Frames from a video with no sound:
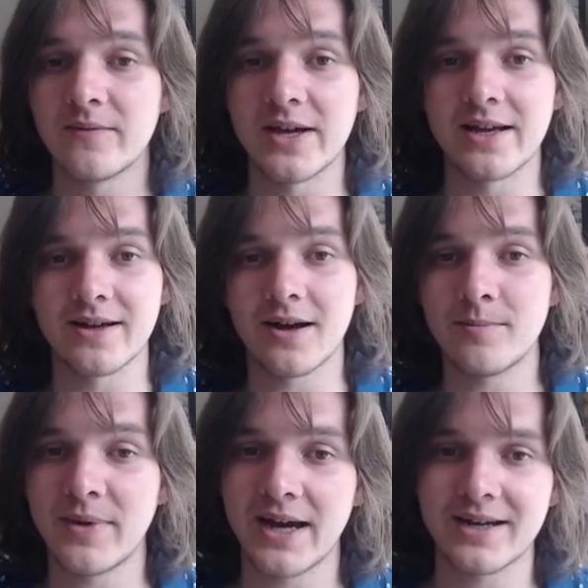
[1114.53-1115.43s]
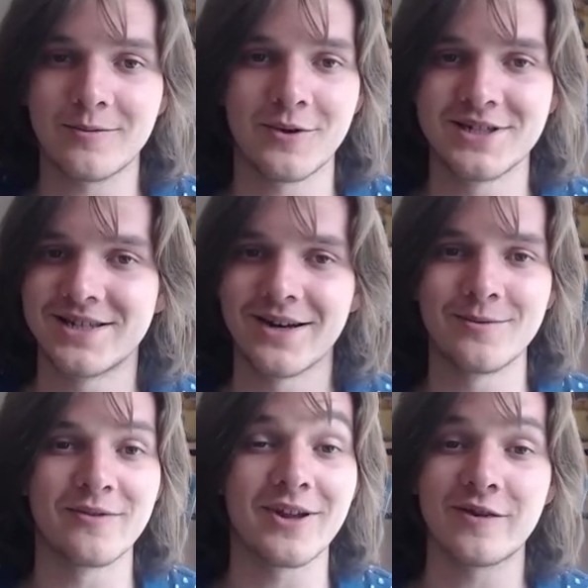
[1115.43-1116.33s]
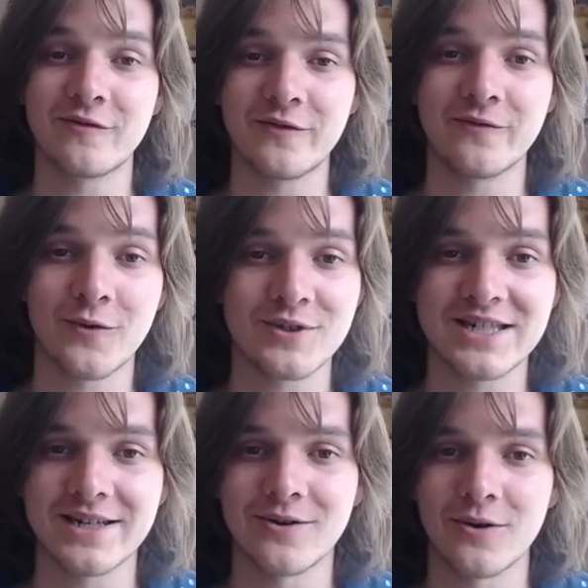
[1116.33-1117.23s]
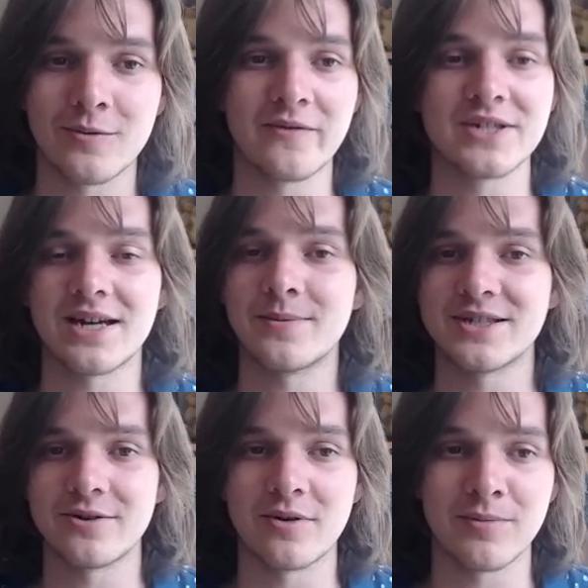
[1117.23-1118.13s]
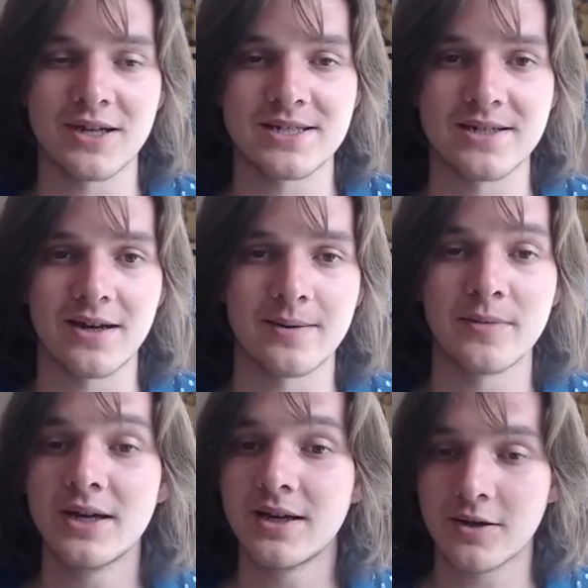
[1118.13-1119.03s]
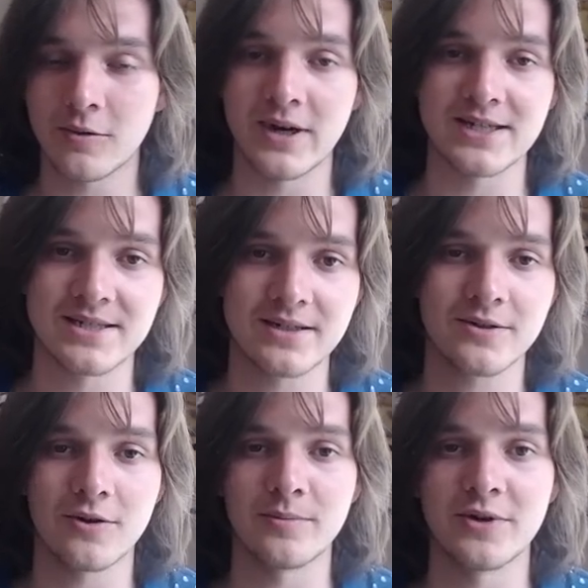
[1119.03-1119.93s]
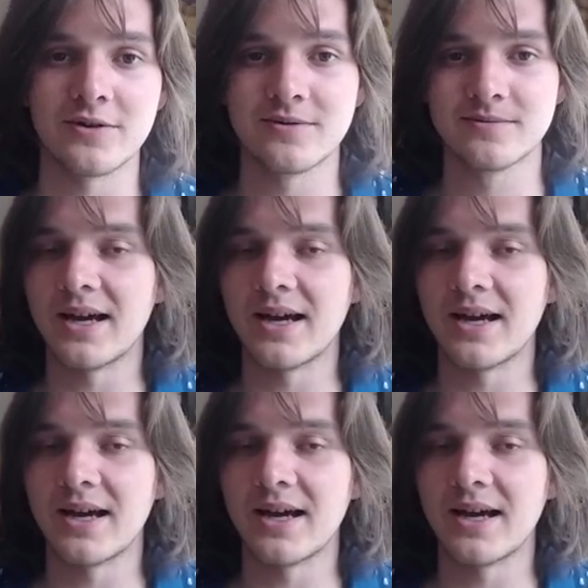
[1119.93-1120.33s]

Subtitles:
they can come back in 1 turn with like 14 lore with a Tamatoa plus Dime quest combo.